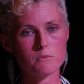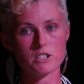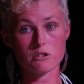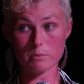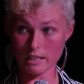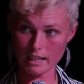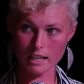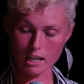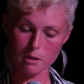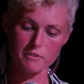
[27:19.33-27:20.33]
we should be
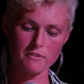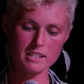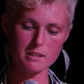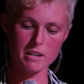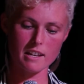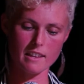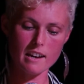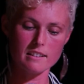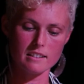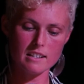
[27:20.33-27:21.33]
kicking up a fuss about
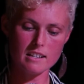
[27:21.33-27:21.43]
that.